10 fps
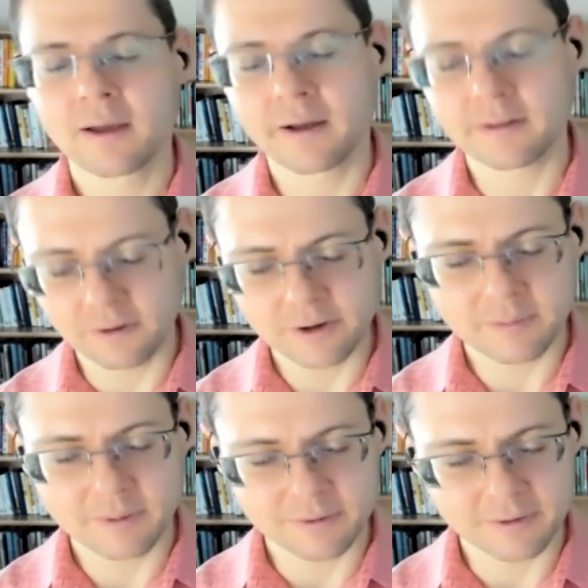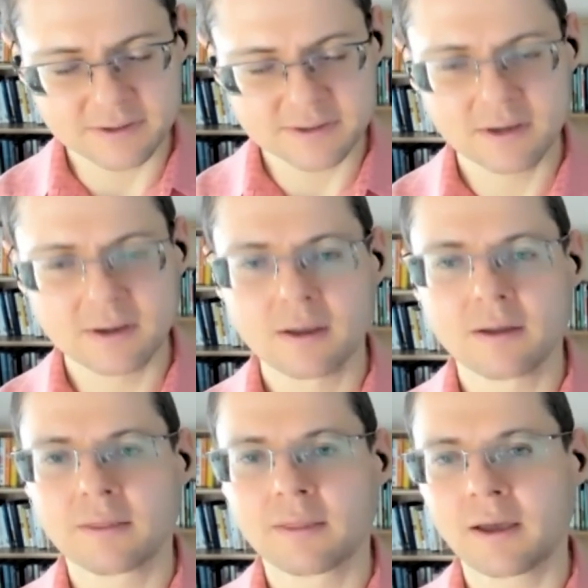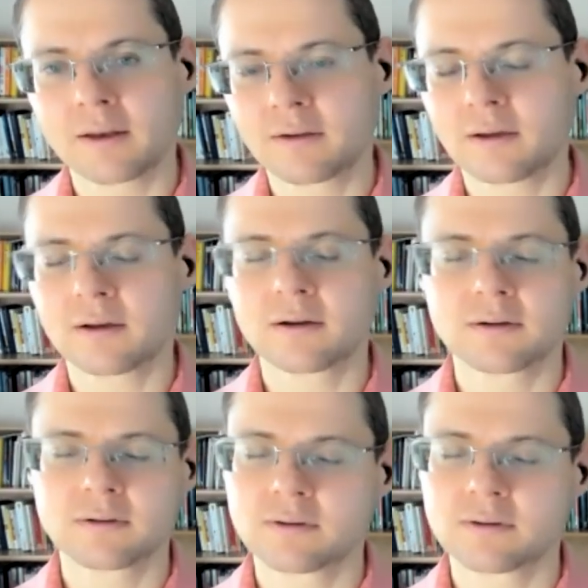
and learned about this, that uh,